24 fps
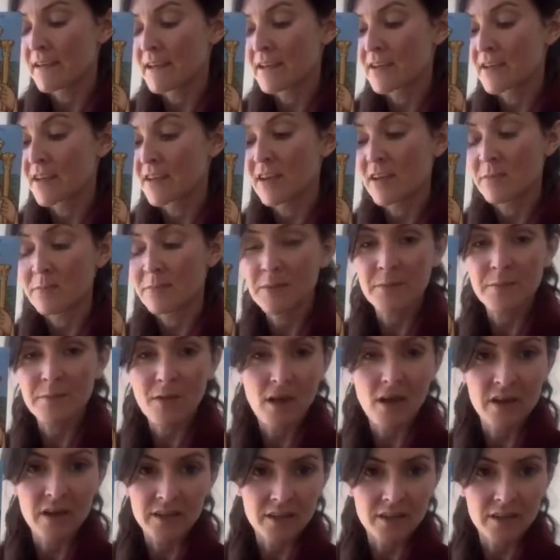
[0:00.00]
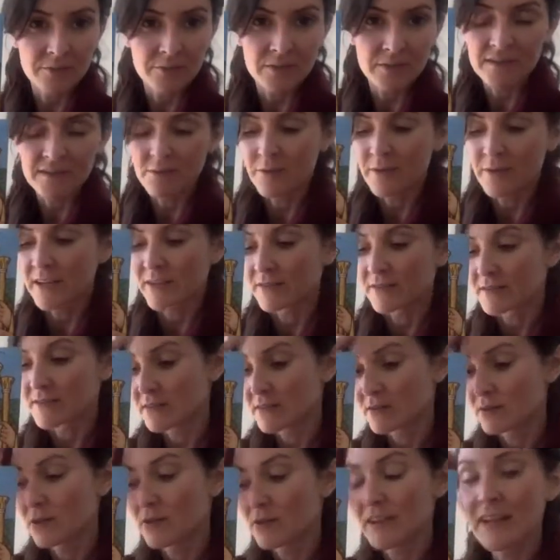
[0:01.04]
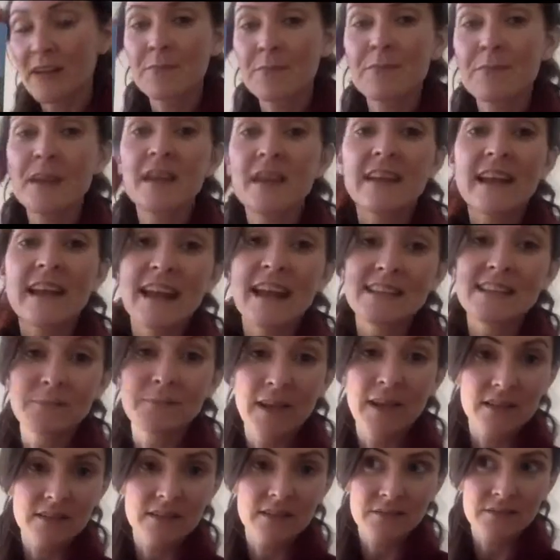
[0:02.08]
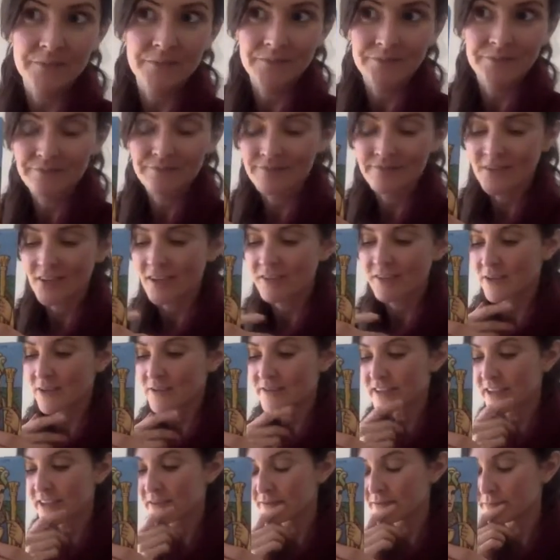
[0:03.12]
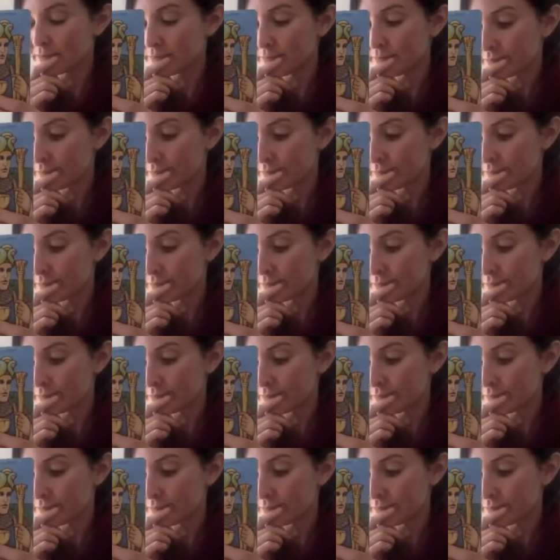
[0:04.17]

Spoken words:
It can be a partner, it can be someone else, or it can be an aspect of yourself.